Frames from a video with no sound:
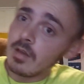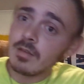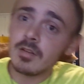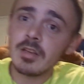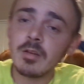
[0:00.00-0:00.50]

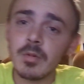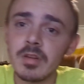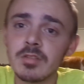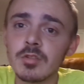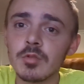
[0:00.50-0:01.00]
They're getting
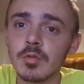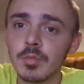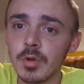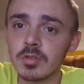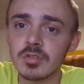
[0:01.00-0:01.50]
ready to
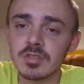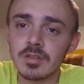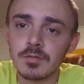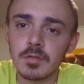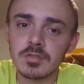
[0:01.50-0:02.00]
purchase
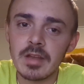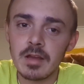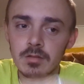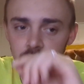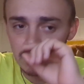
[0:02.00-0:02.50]
their first
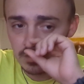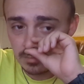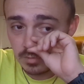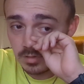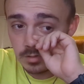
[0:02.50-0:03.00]
house
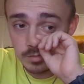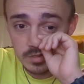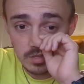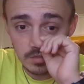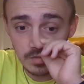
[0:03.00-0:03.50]
where they'll be
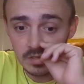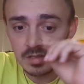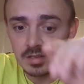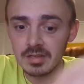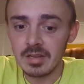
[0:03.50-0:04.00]
living
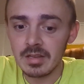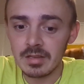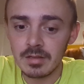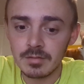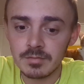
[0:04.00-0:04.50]

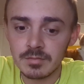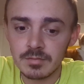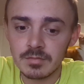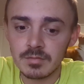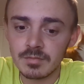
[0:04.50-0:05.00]
in
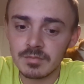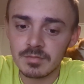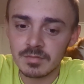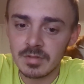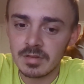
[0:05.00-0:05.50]

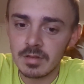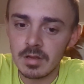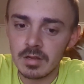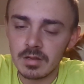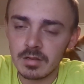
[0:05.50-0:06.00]

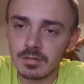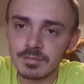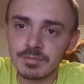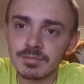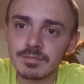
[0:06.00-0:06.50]
a
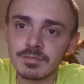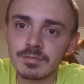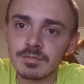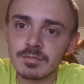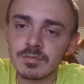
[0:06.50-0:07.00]

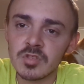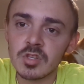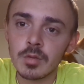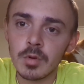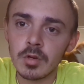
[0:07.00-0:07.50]

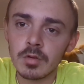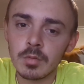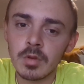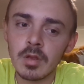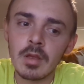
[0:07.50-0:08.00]

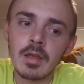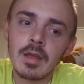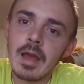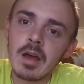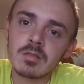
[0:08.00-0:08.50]
suburb
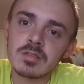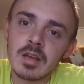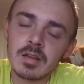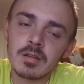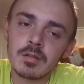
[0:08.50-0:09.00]

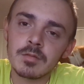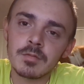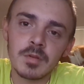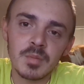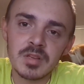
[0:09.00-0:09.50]
outside
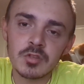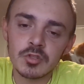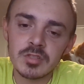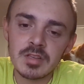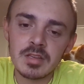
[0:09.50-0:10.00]
of a major
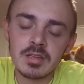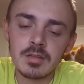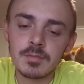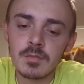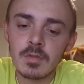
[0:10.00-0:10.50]

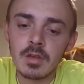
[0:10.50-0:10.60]
city.